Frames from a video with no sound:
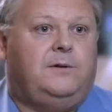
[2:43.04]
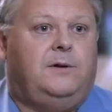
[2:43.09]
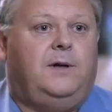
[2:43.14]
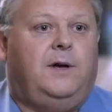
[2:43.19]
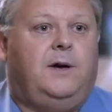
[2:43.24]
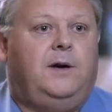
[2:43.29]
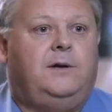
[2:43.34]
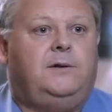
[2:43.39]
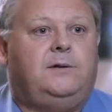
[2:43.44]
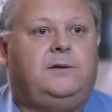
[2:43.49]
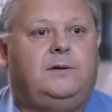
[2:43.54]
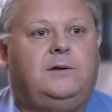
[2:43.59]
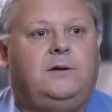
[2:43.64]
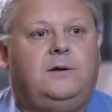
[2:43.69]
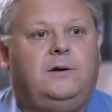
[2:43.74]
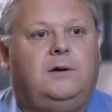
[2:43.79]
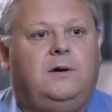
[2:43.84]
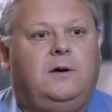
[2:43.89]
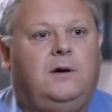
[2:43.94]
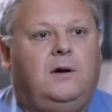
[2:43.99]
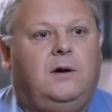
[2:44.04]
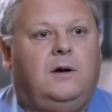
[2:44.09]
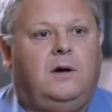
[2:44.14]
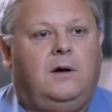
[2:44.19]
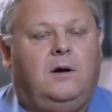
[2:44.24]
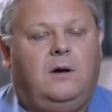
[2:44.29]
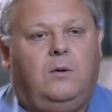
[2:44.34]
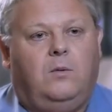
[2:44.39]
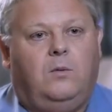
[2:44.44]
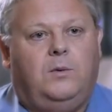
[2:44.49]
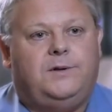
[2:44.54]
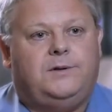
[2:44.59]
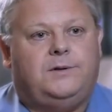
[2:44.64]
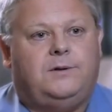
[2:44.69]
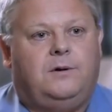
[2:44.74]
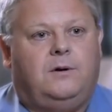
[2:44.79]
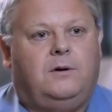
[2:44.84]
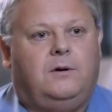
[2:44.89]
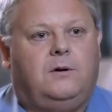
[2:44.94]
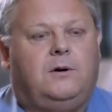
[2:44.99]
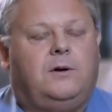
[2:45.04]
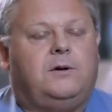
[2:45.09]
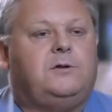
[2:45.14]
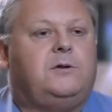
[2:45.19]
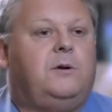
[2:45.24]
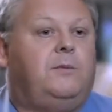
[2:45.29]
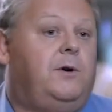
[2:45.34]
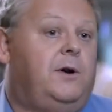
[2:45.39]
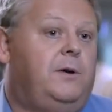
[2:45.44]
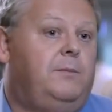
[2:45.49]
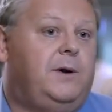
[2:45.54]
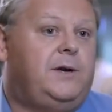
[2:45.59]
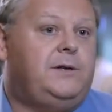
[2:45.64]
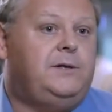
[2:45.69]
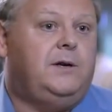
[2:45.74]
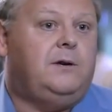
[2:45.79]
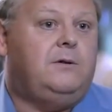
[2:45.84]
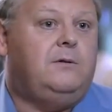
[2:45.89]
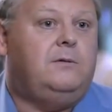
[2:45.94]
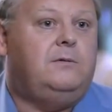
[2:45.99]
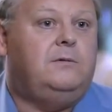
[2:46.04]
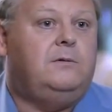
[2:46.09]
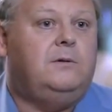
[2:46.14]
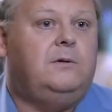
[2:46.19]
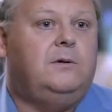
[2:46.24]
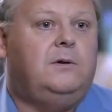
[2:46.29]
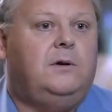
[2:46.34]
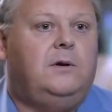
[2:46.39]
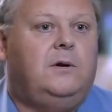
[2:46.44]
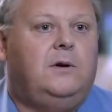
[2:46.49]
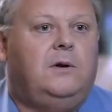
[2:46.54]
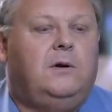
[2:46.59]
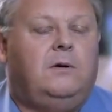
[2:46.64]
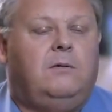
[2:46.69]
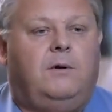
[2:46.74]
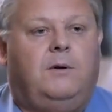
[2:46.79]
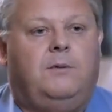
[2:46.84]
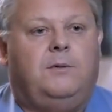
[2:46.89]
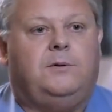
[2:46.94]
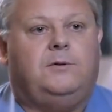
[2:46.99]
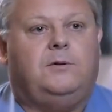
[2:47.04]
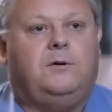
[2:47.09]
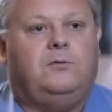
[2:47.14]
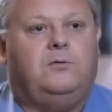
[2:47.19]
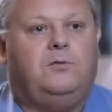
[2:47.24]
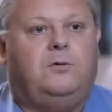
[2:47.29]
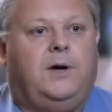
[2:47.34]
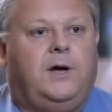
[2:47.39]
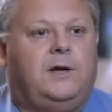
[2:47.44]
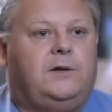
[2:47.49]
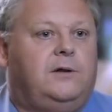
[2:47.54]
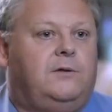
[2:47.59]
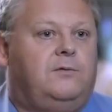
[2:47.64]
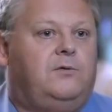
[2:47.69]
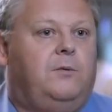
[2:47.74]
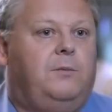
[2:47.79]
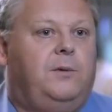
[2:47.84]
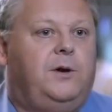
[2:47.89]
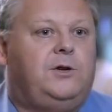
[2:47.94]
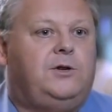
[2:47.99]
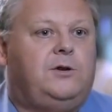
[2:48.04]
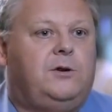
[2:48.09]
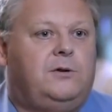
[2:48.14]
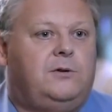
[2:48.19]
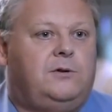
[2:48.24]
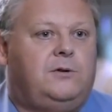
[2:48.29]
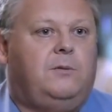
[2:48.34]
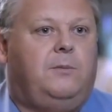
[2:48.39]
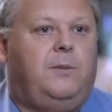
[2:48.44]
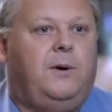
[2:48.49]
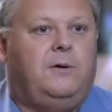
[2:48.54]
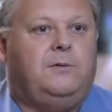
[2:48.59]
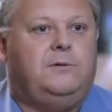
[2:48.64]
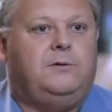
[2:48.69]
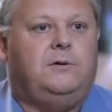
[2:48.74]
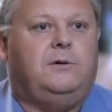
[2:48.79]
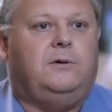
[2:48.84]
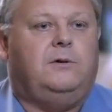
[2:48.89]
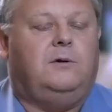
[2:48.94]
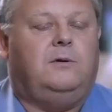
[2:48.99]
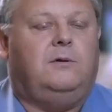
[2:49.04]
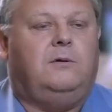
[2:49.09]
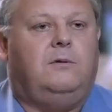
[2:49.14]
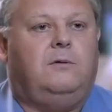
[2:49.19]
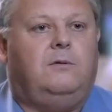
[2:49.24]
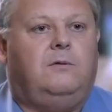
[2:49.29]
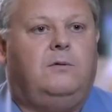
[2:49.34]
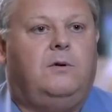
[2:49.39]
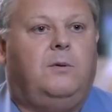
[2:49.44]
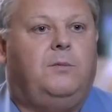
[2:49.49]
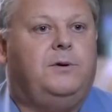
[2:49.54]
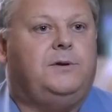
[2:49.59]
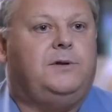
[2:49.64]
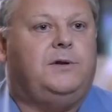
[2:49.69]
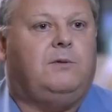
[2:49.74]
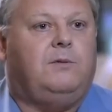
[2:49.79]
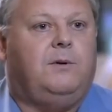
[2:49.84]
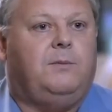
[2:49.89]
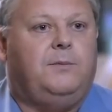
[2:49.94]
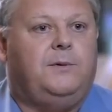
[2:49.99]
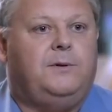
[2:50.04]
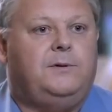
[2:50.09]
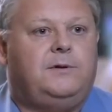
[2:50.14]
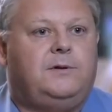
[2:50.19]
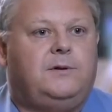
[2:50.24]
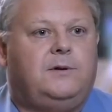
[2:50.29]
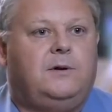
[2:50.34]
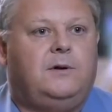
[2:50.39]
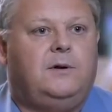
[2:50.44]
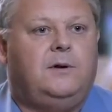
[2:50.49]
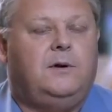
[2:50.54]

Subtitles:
the night with a customer in Mexico. We wanted to get information about the robot equipment.